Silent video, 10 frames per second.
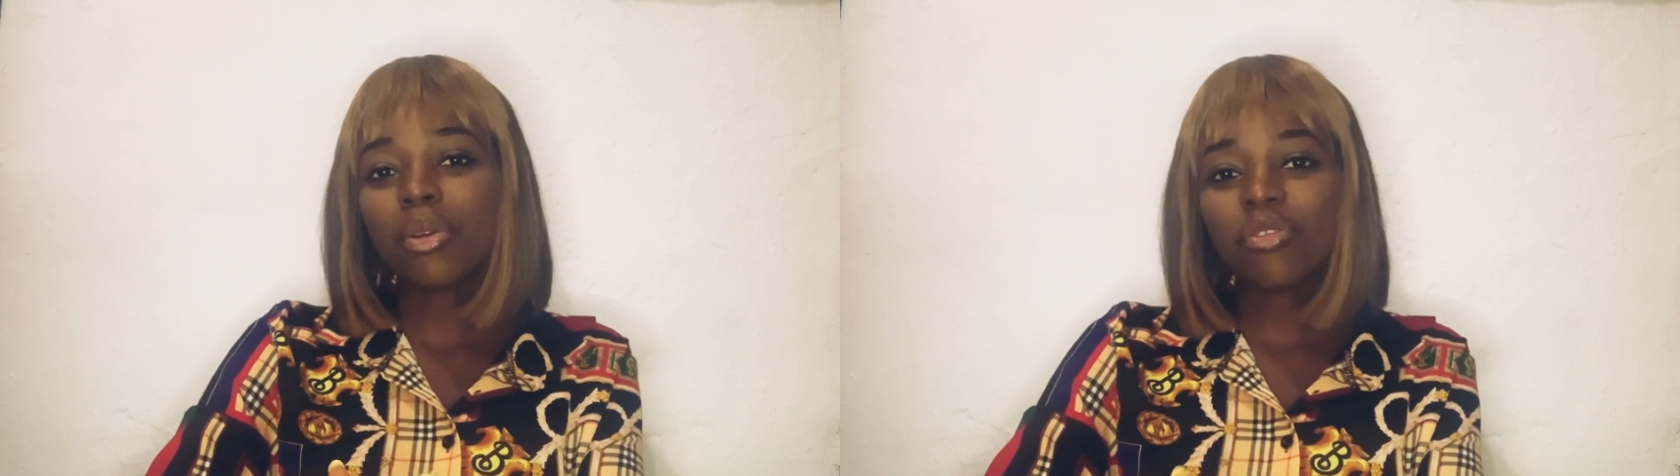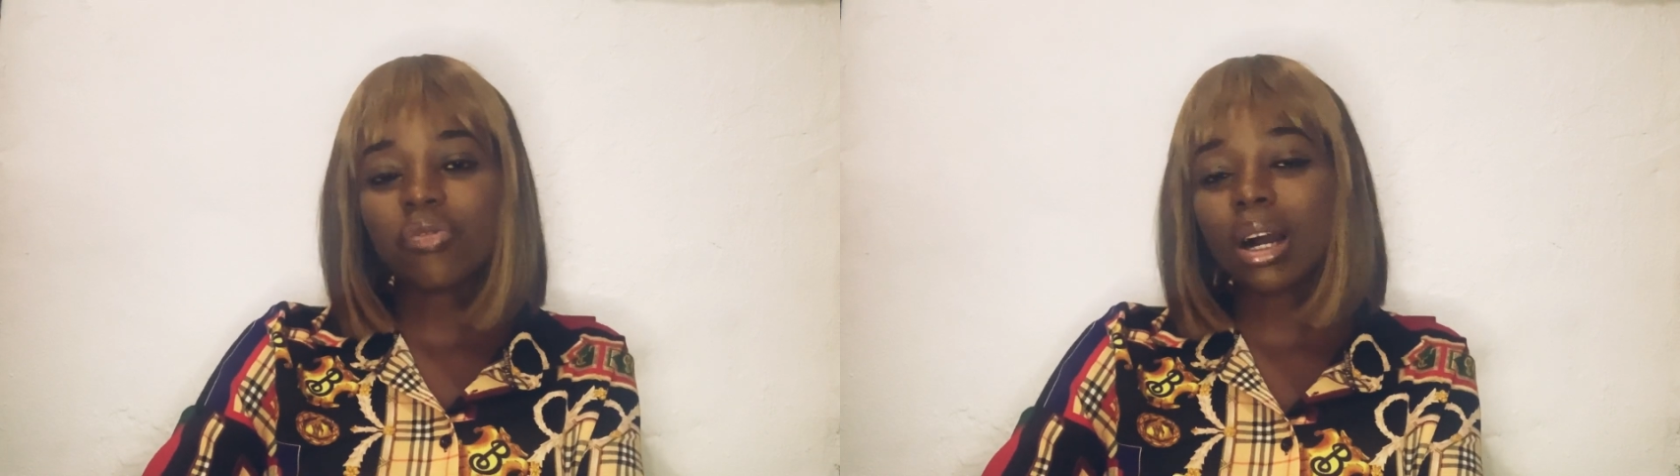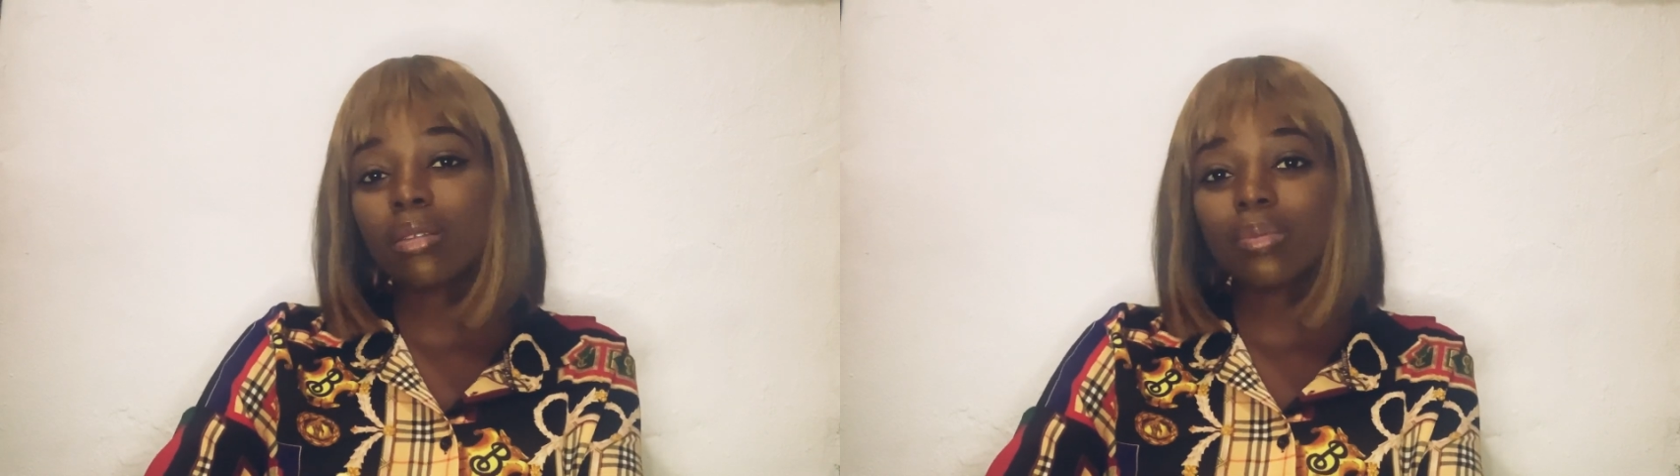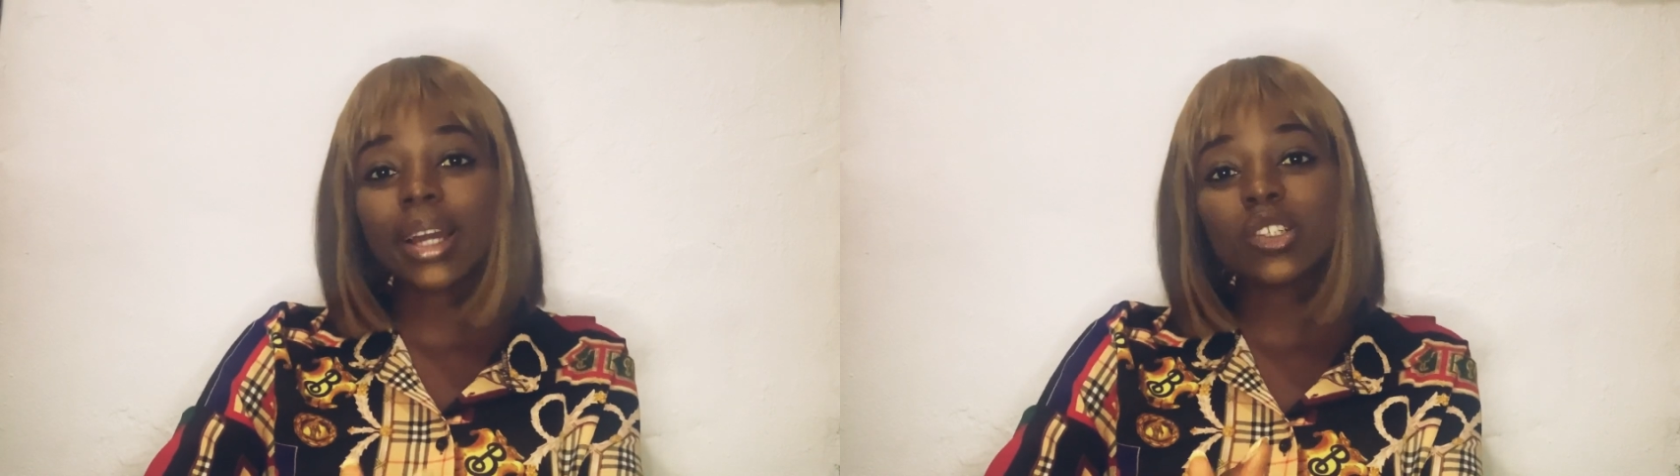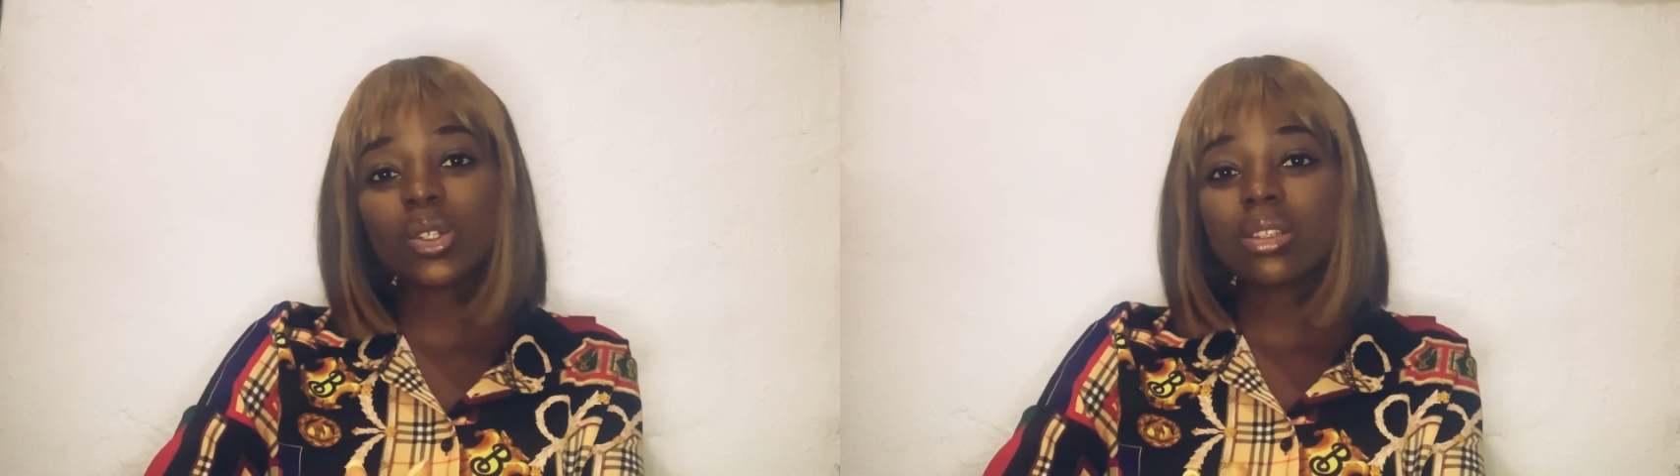found by
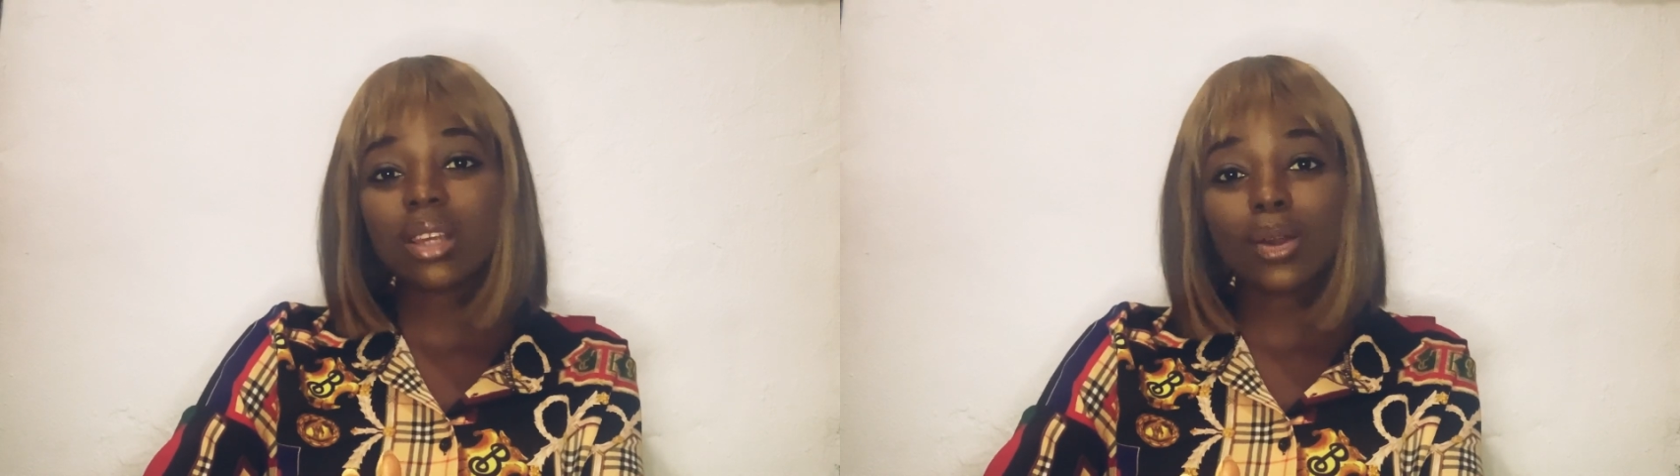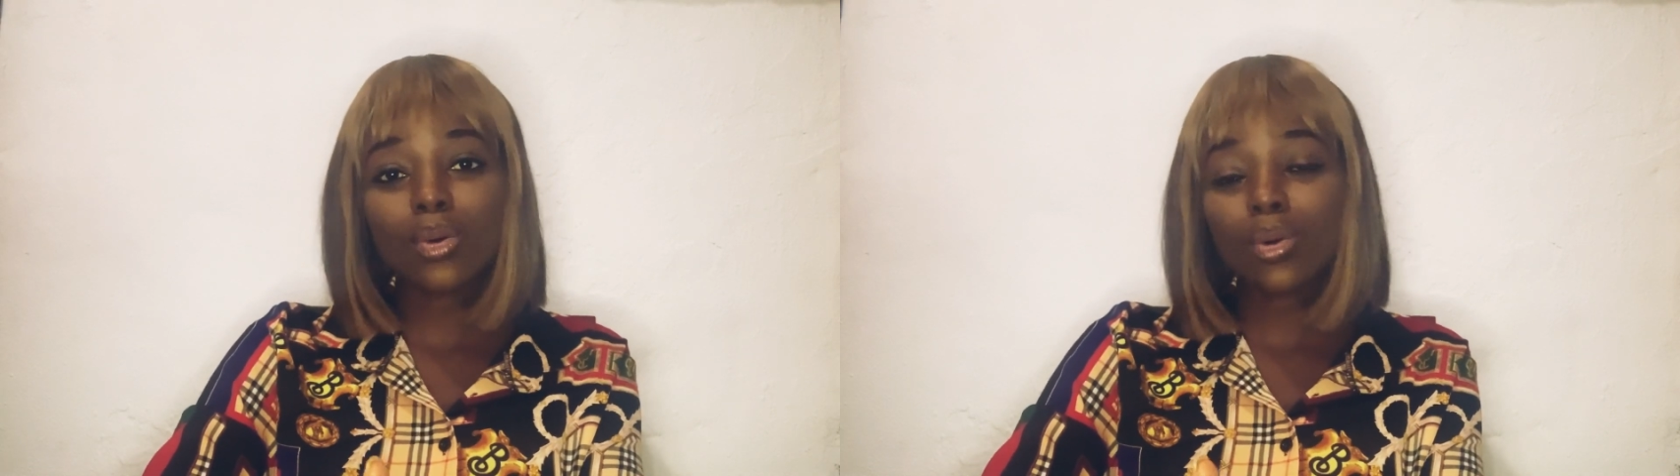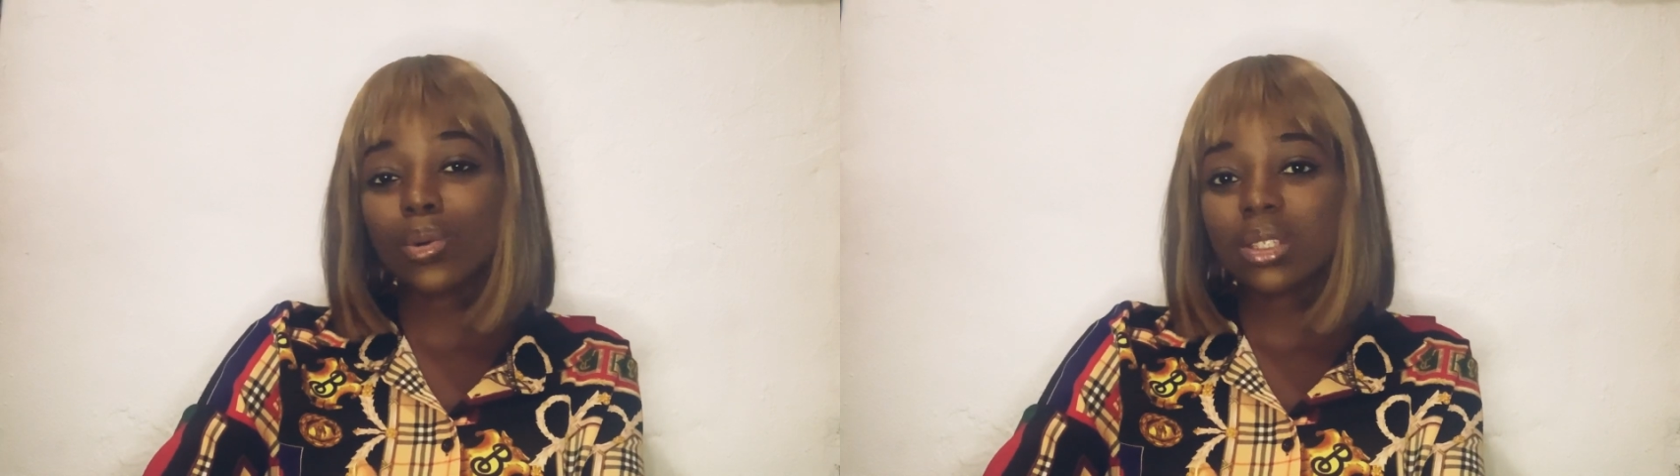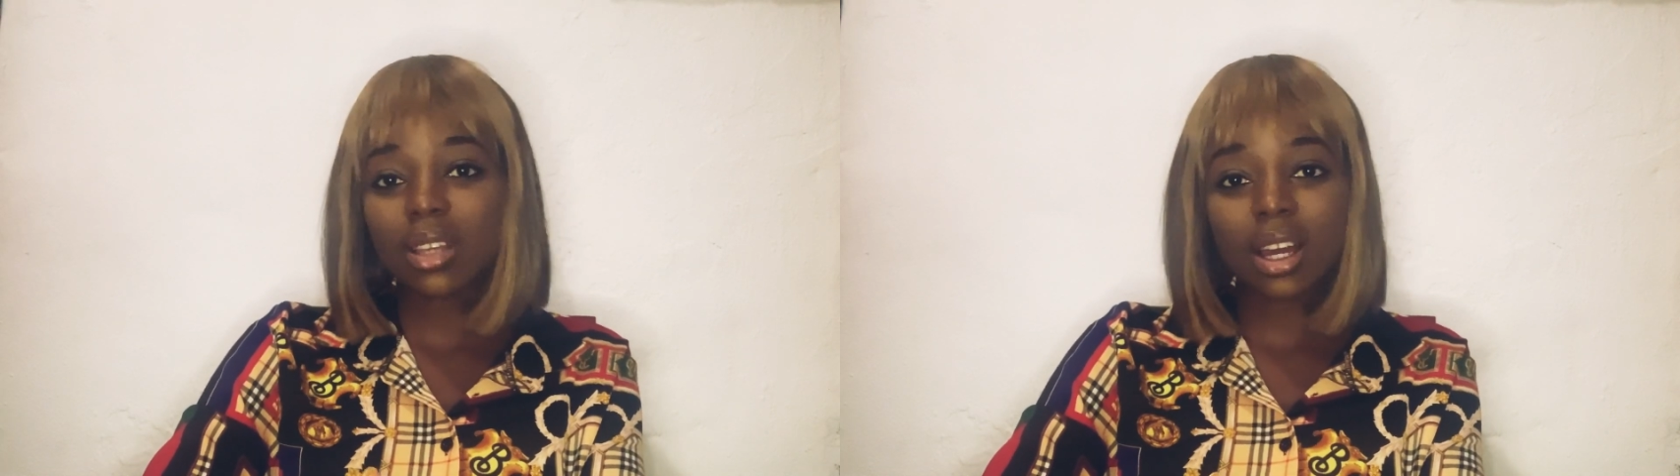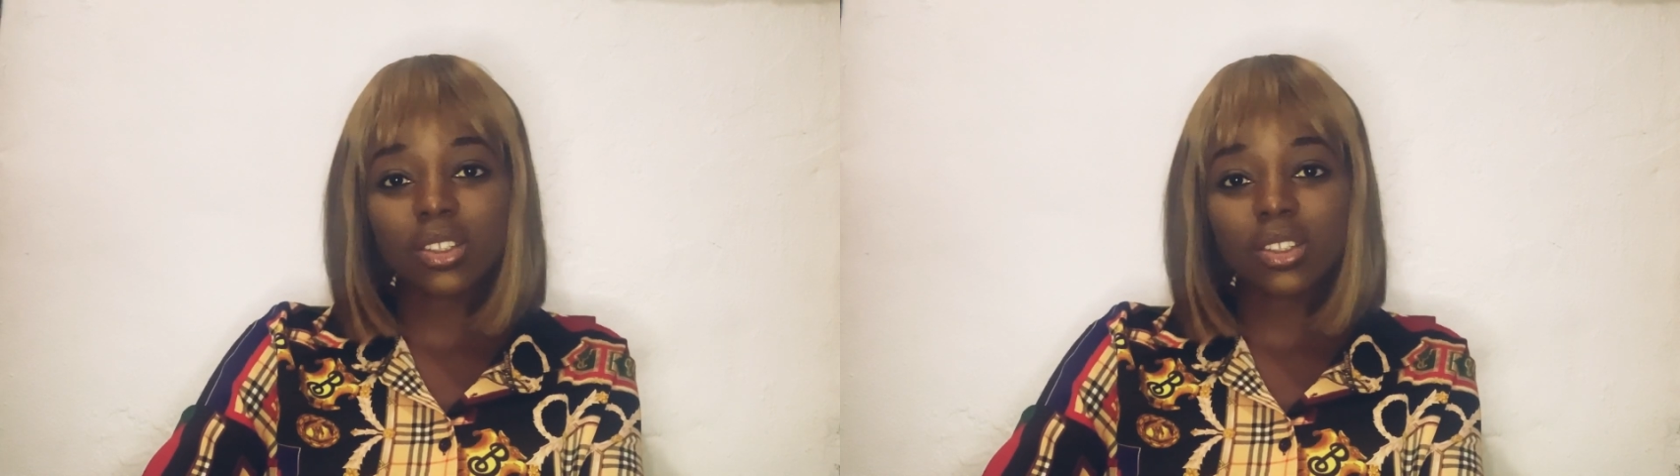just a Google search.